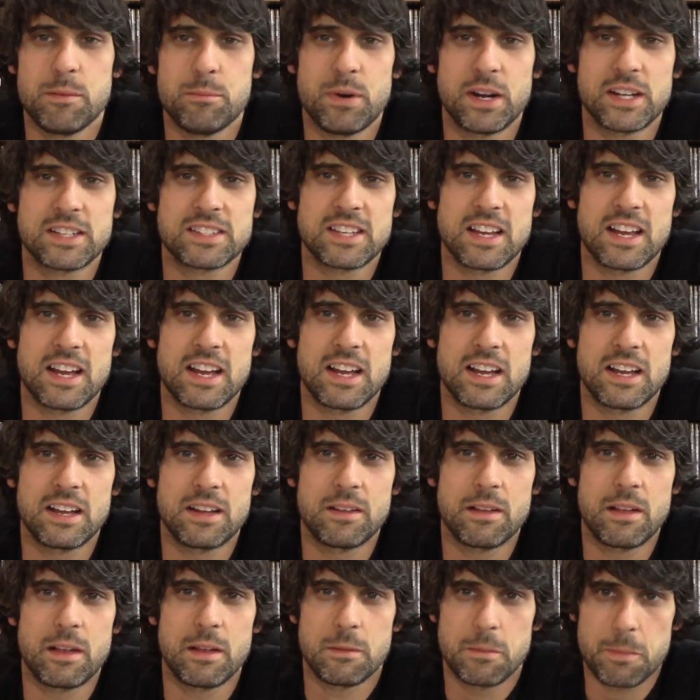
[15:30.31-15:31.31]
But
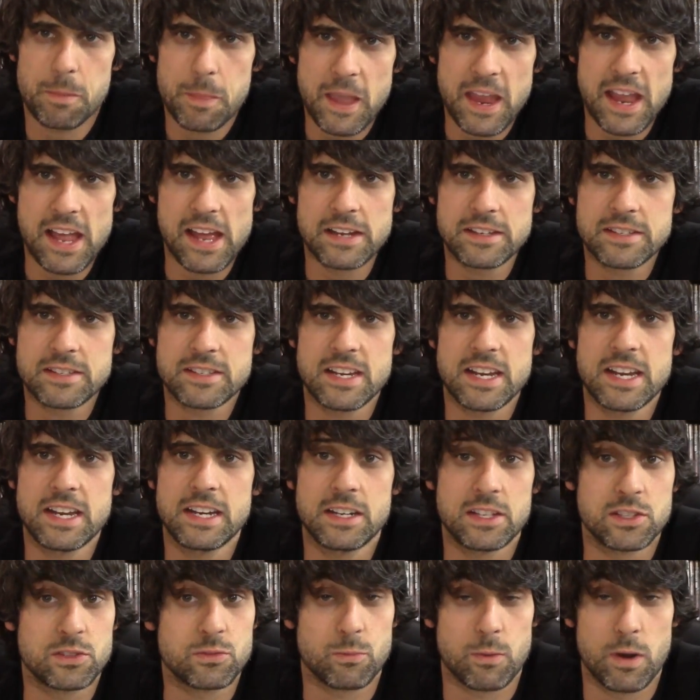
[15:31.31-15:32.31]
uh, the end
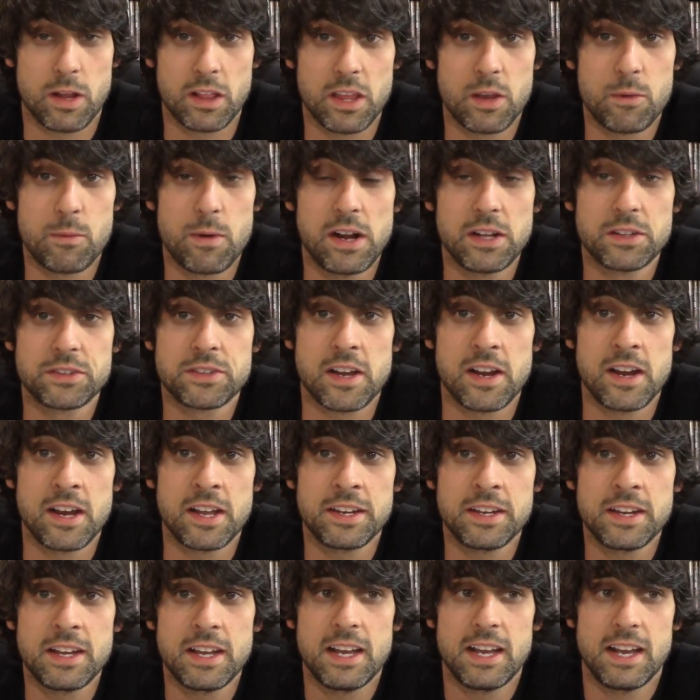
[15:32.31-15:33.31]
scene is really well
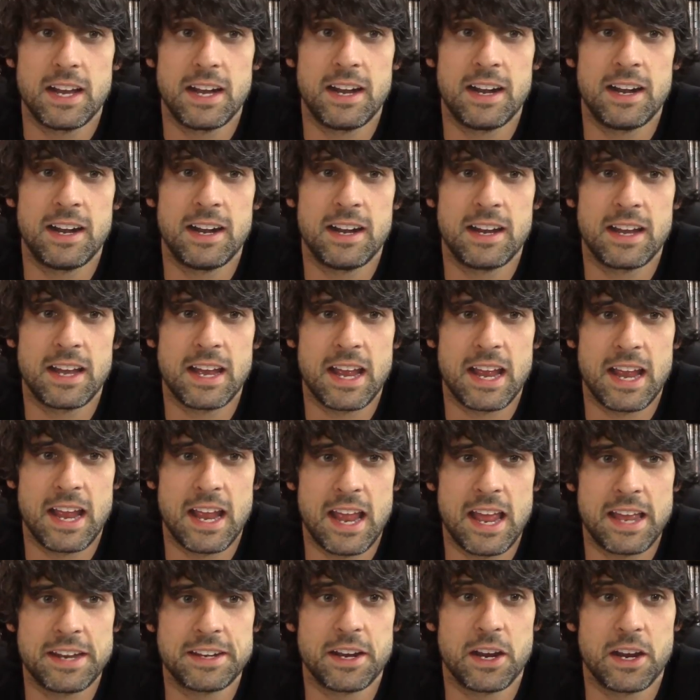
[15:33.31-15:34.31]
done. Uh,
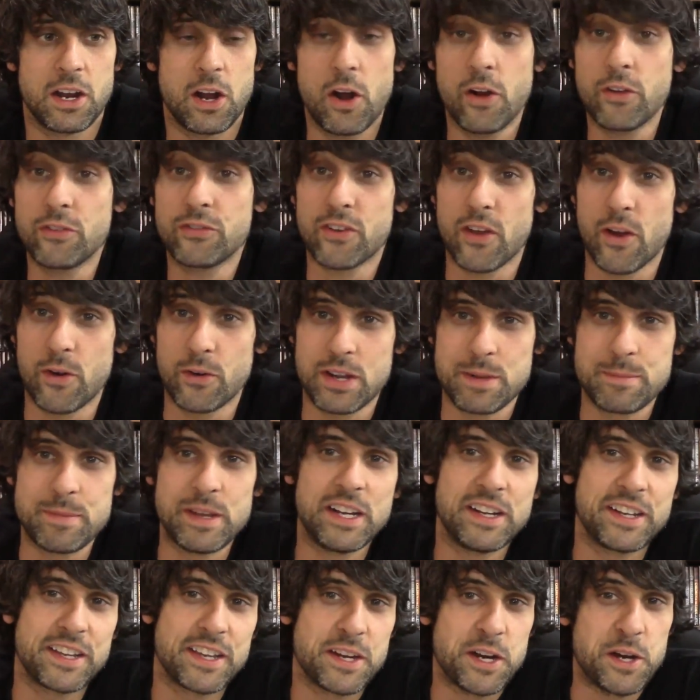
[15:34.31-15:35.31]
and uh, also
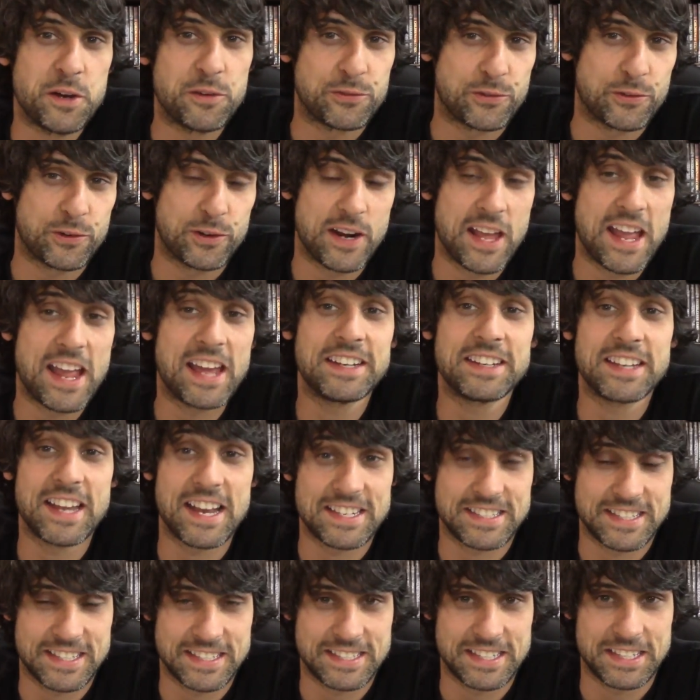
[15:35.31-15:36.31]
Emiliano
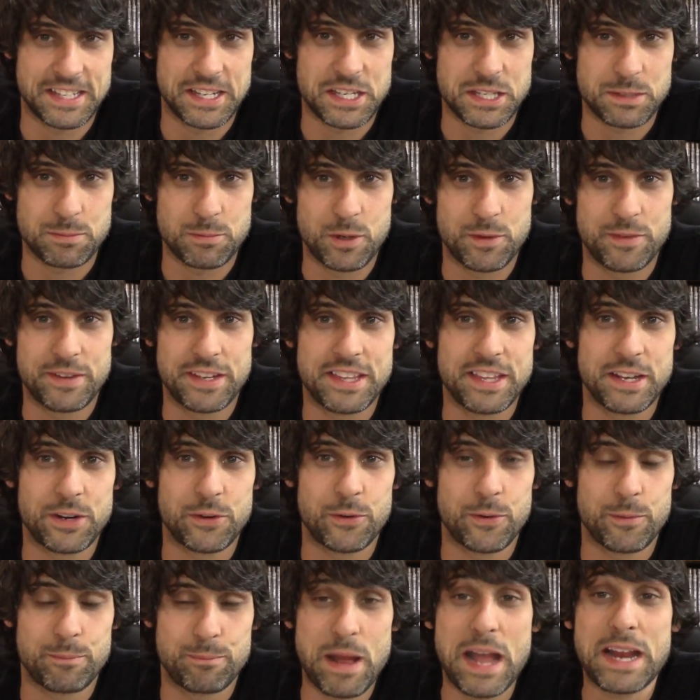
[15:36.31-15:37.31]
Fernandez is in this movie, the
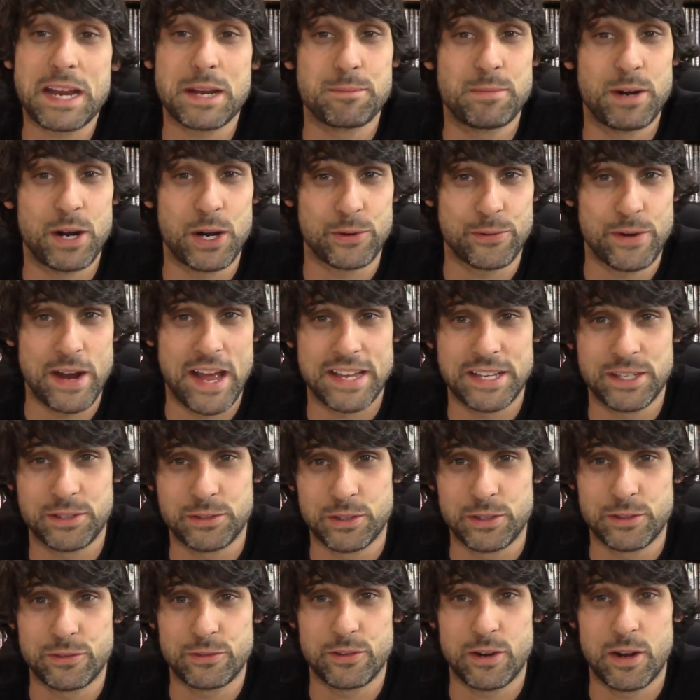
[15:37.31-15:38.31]
Peckinpah
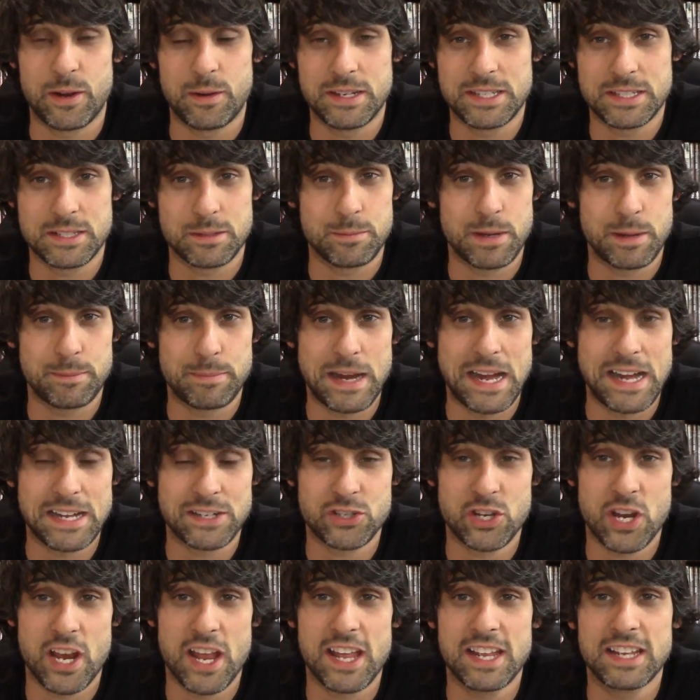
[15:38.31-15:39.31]
regular from he's in
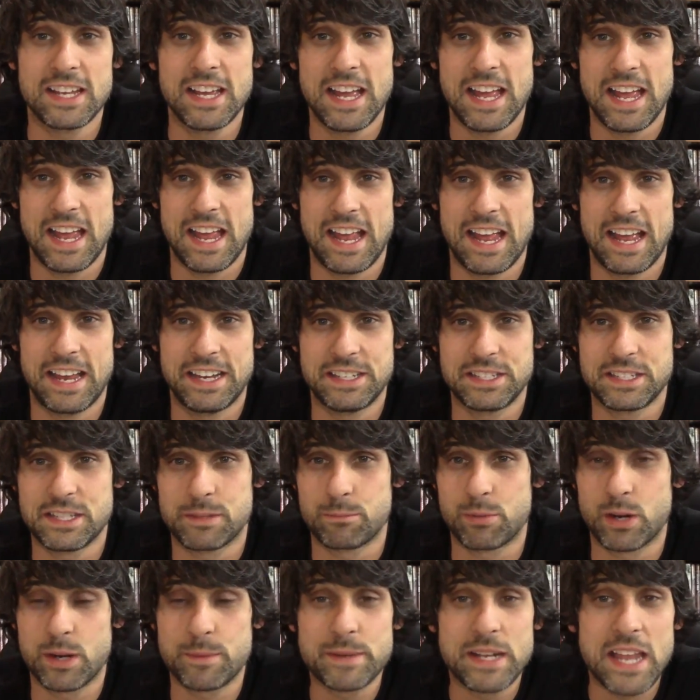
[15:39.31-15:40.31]
Mapache and he's
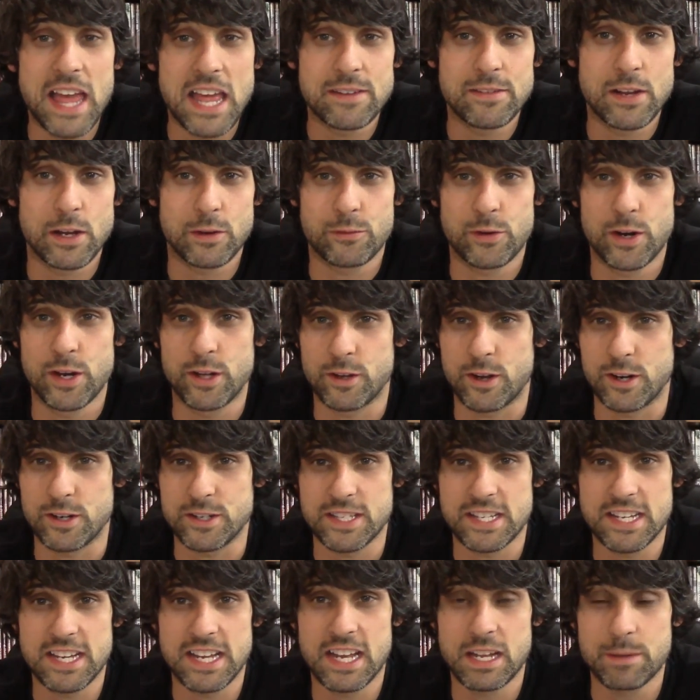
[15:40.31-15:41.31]
in Bring Me the Head of Alfredo
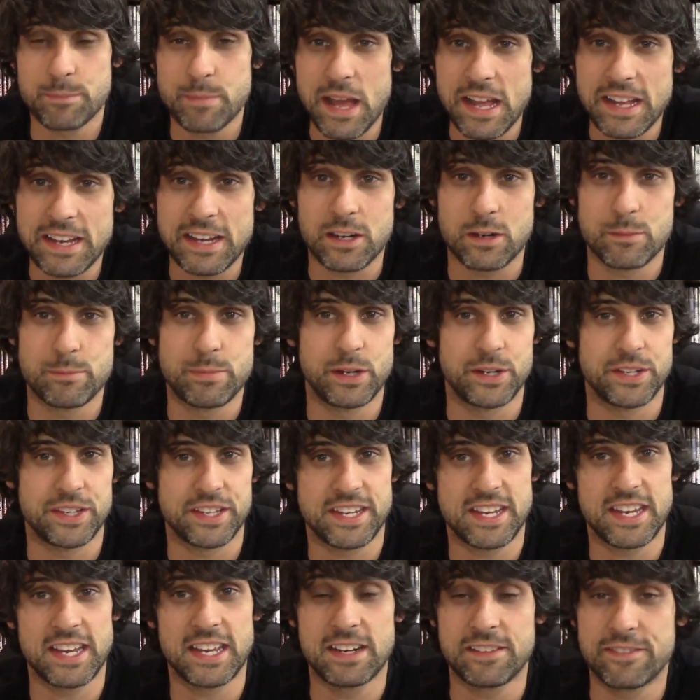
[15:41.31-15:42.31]
Garcia and Pat Garrett and Billy the
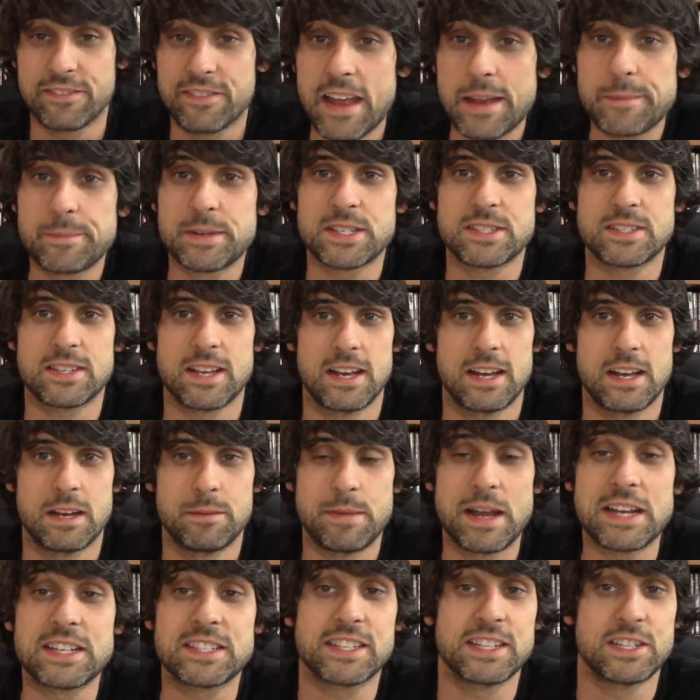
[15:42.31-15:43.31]
Kid, a famous uh,
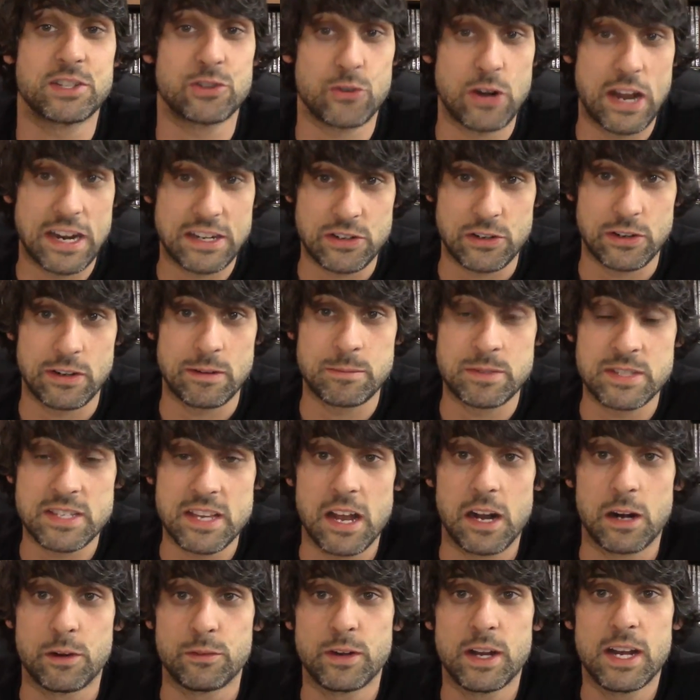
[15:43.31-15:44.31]
Mexican director
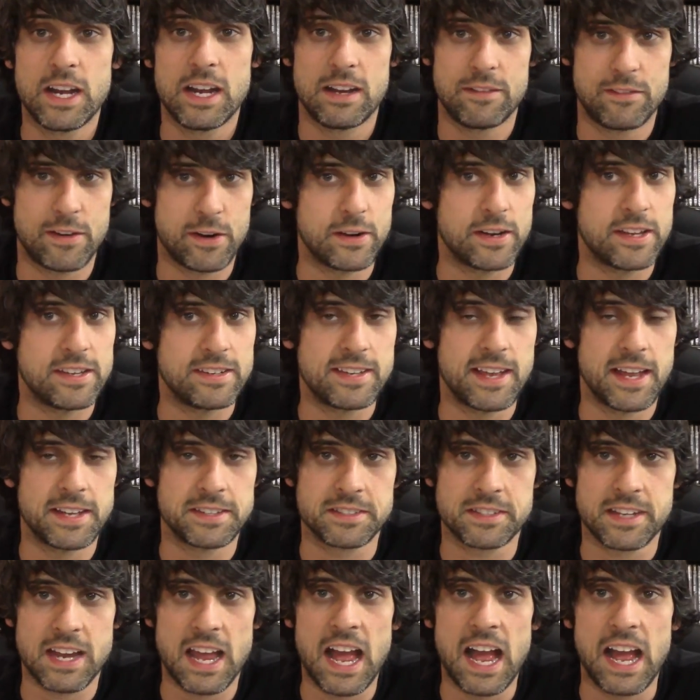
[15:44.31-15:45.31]
himself, very
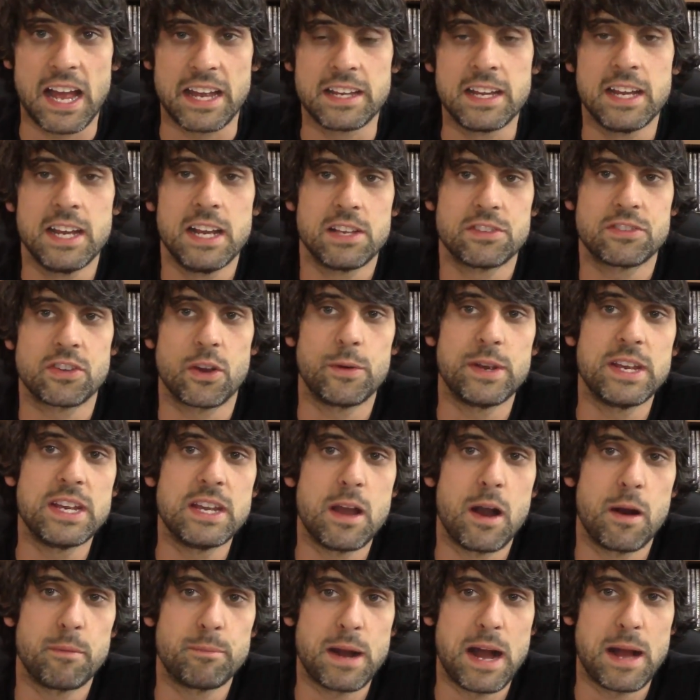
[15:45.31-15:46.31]
intense guy. So
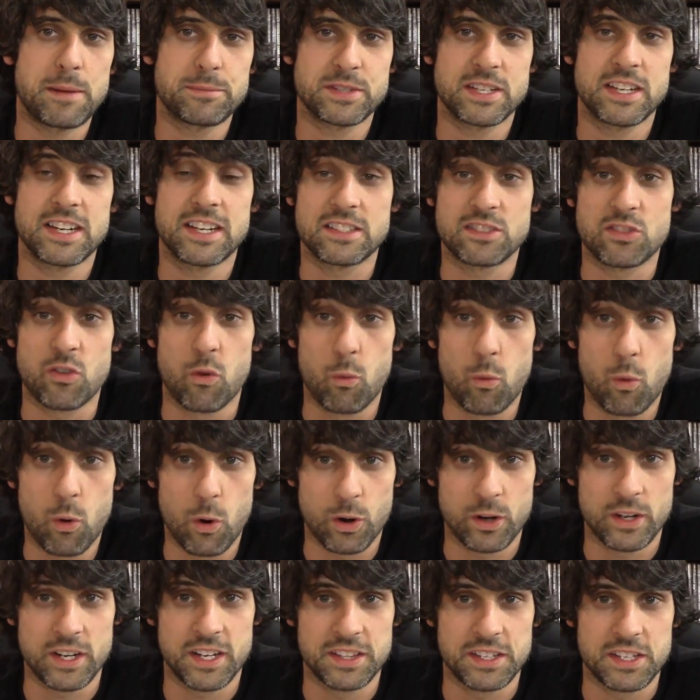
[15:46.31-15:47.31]
he uh, pops in as the
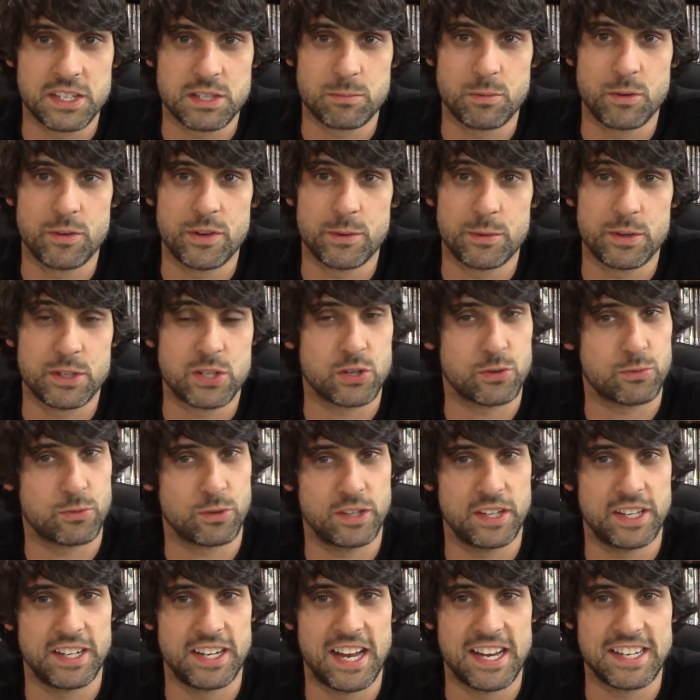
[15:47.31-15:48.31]
warden in this movie, which is
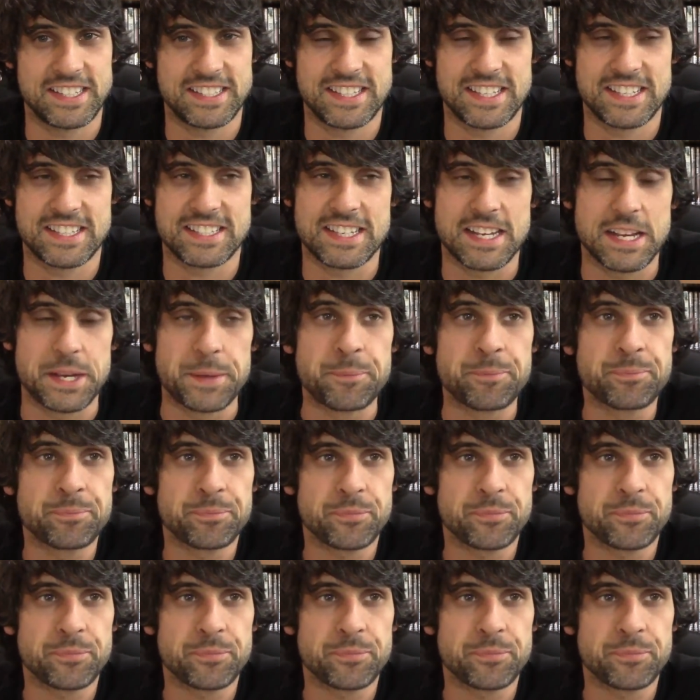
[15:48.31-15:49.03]
really nice to see.